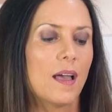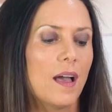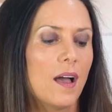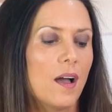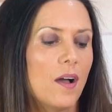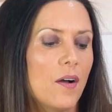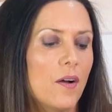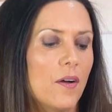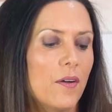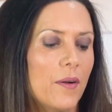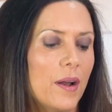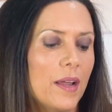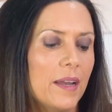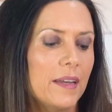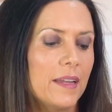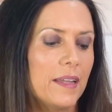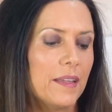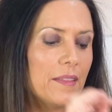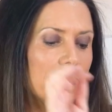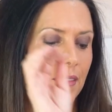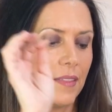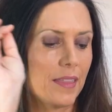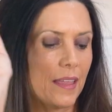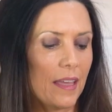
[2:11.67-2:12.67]

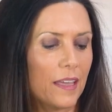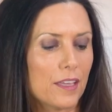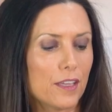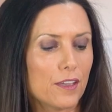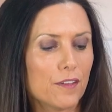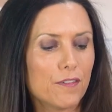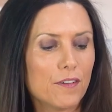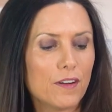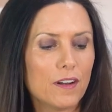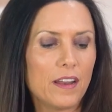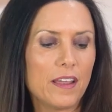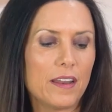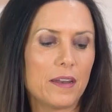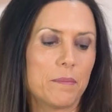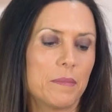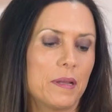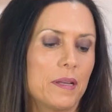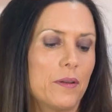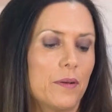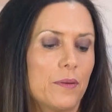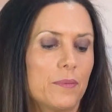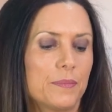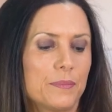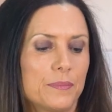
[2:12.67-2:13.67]
Alrighty, thank you for letting me
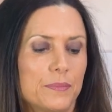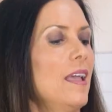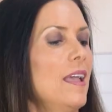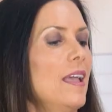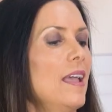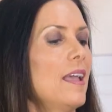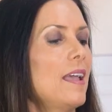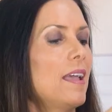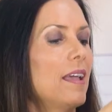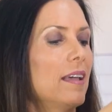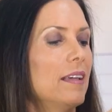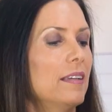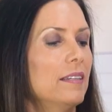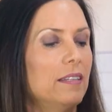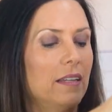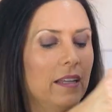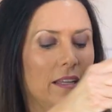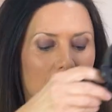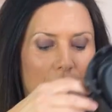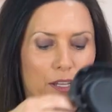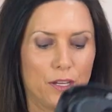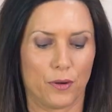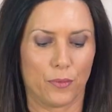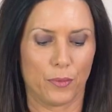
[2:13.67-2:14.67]
know. And
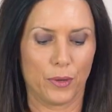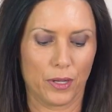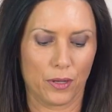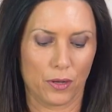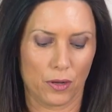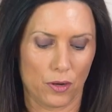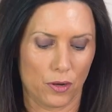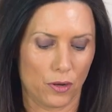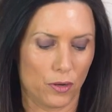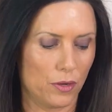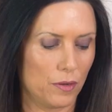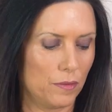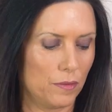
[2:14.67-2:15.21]
here we go.